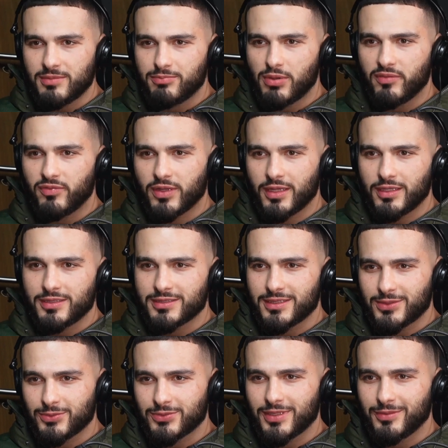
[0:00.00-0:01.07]
we, bruv again? Is
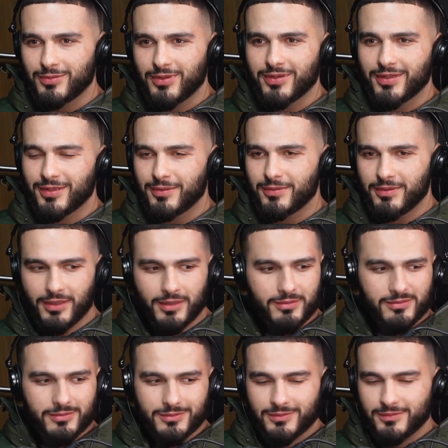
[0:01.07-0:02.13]
this? What's yeah, we yeah. can. Yeah. We can.